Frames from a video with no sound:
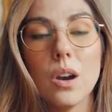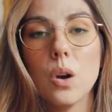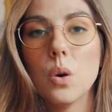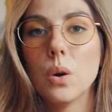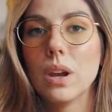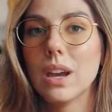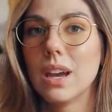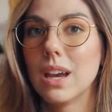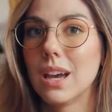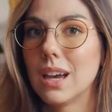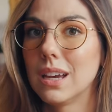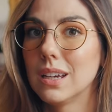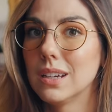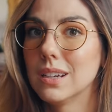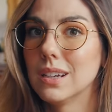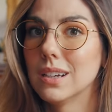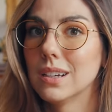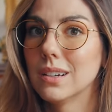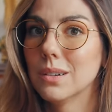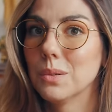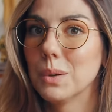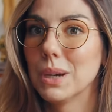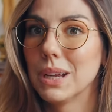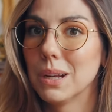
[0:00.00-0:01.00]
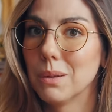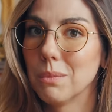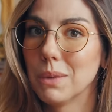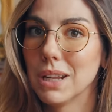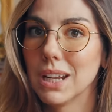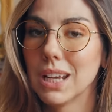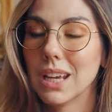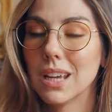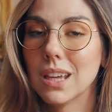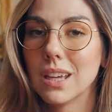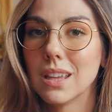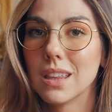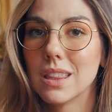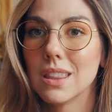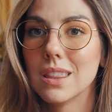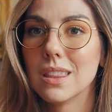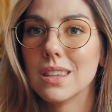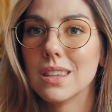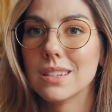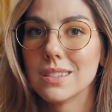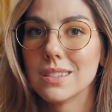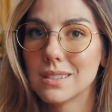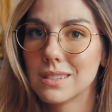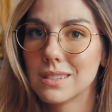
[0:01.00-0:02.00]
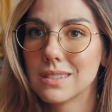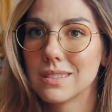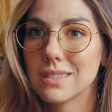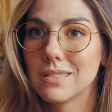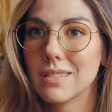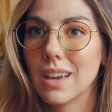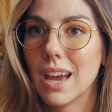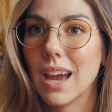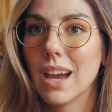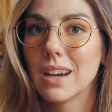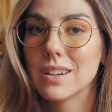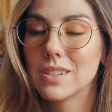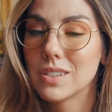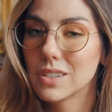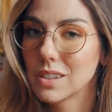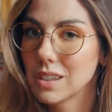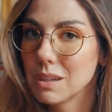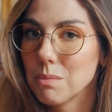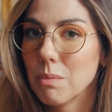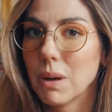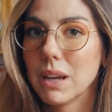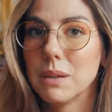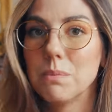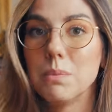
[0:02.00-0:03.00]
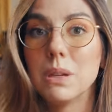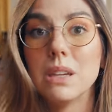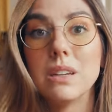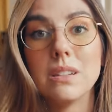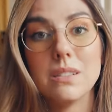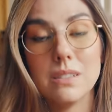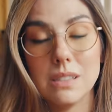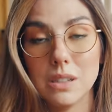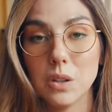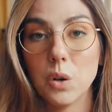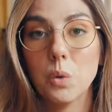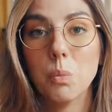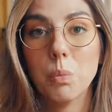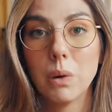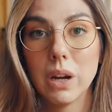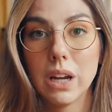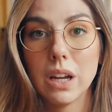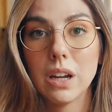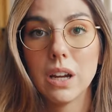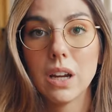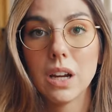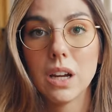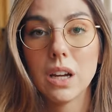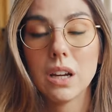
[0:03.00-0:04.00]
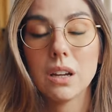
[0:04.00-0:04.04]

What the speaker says: okay, wait a minute, this actually might be a deal breaker.